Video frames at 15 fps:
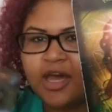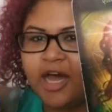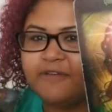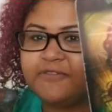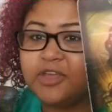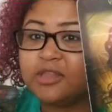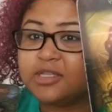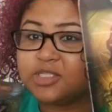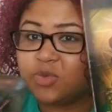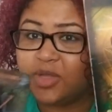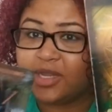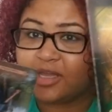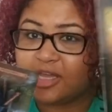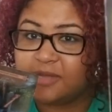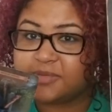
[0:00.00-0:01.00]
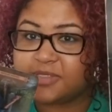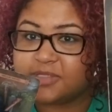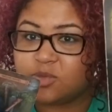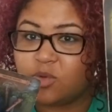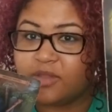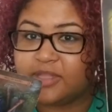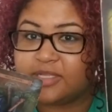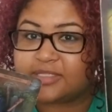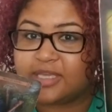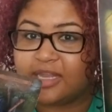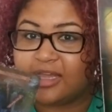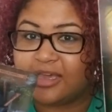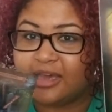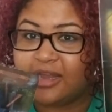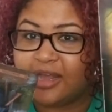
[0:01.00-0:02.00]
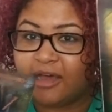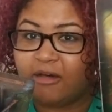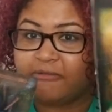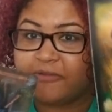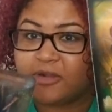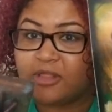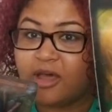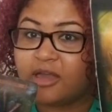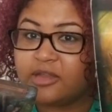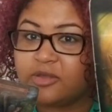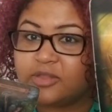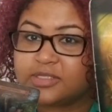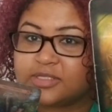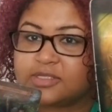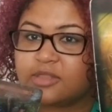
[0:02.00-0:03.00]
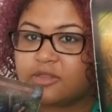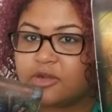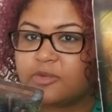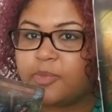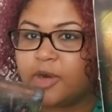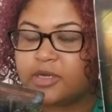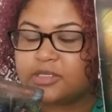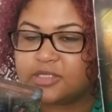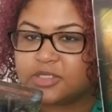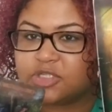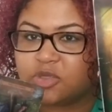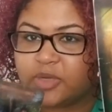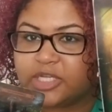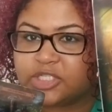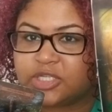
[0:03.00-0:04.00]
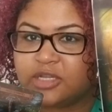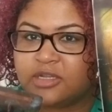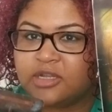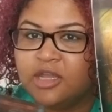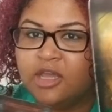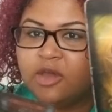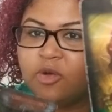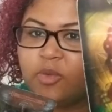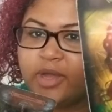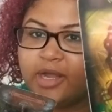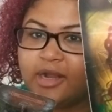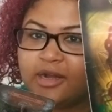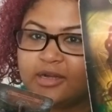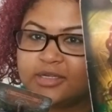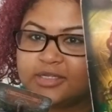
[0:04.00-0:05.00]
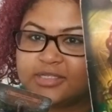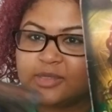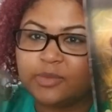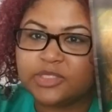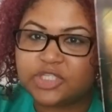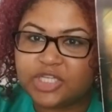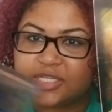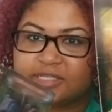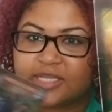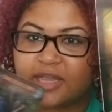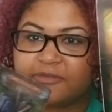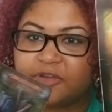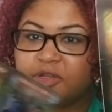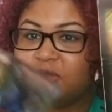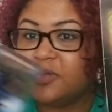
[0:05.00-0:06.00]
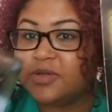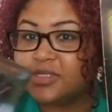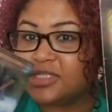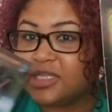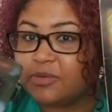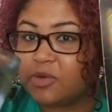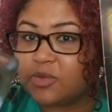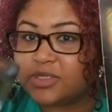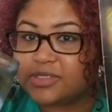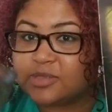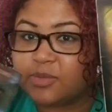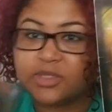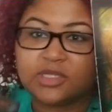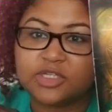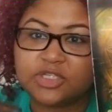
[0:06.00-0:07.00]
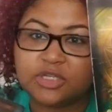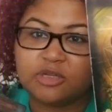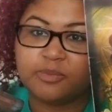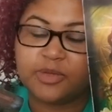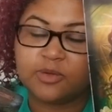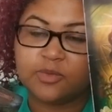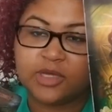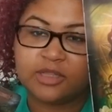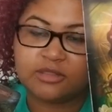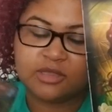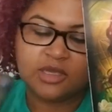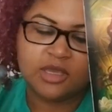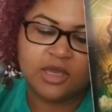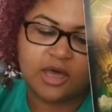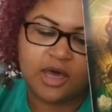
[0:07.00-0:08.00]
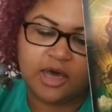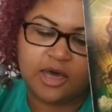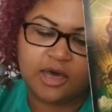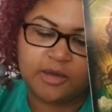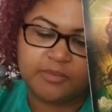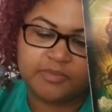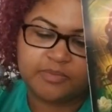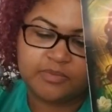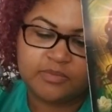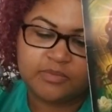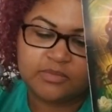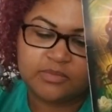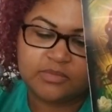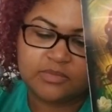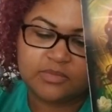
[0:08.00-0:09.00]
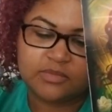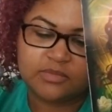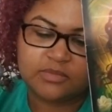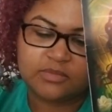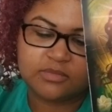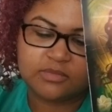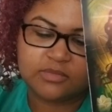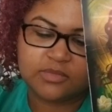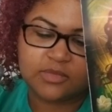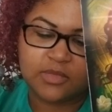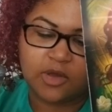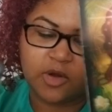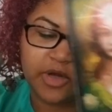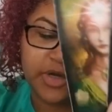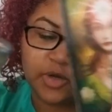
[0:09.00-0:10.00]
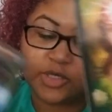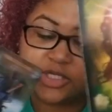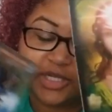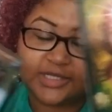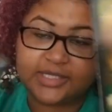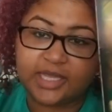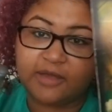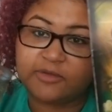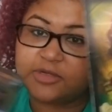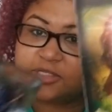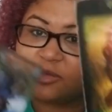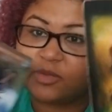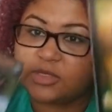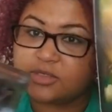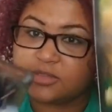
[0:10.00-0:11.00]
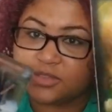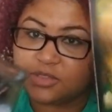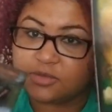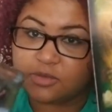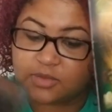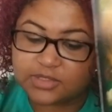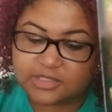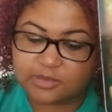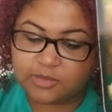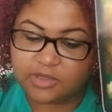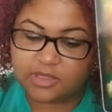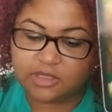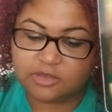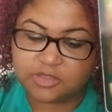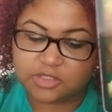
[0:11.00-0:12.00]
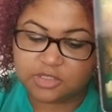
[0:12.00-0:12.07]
I feel like this Queen of Cups is the one that's getting cut out. For a lot of you, this is a third-party situation where someone's chasing after you because they were with someone they shouldn't have been with. Um, or you're chasing after someone because you're with someone that you